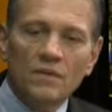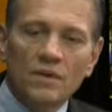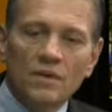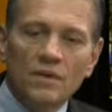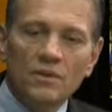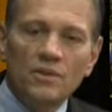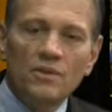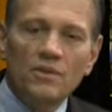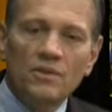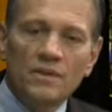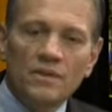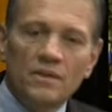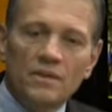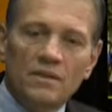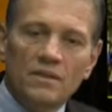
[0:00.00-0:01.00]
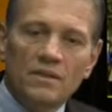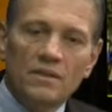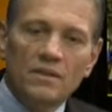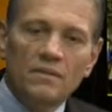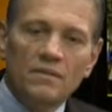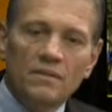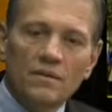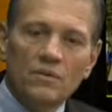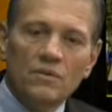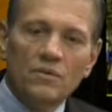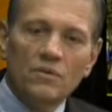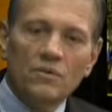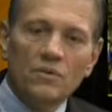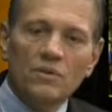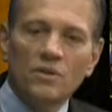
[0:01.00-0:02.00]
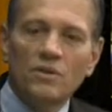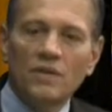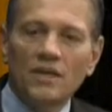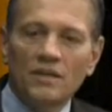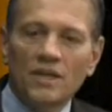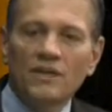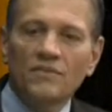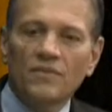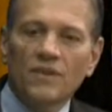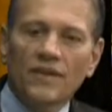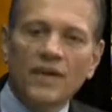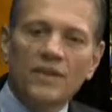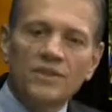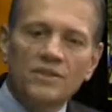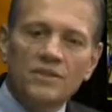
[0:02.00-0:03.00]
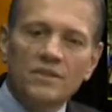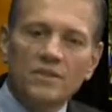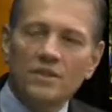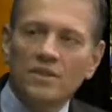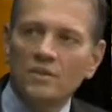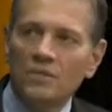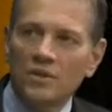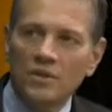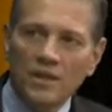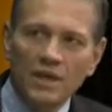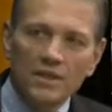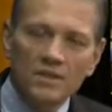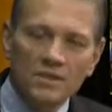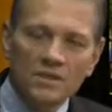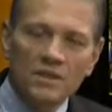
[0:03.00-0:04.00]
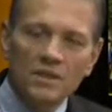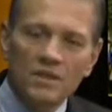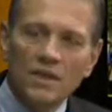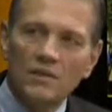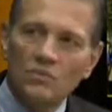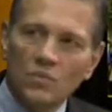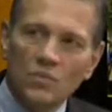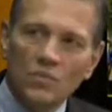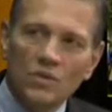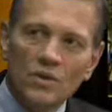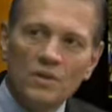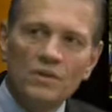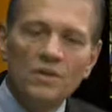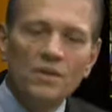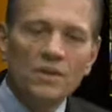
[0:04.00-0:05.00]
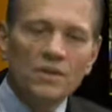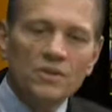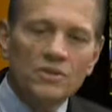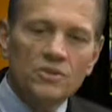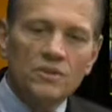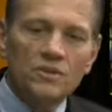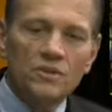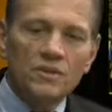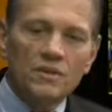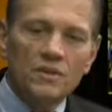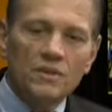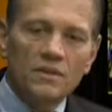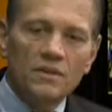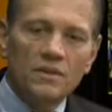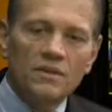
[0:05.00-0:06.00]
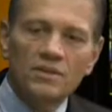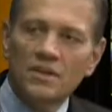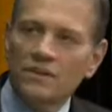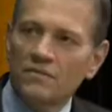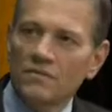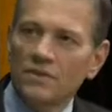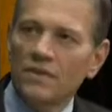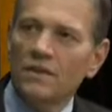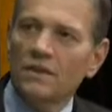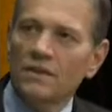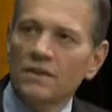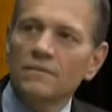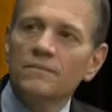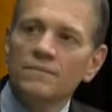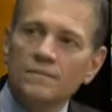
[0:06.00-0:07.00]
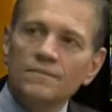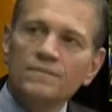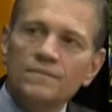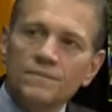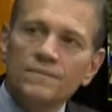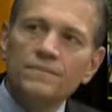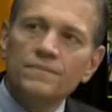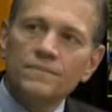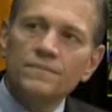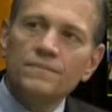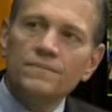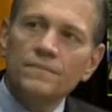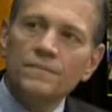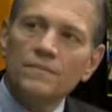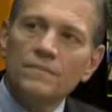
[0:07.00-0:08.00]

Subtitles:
clear that early identification and communication on 911 certainly saved the day. Absolutely. Chief, I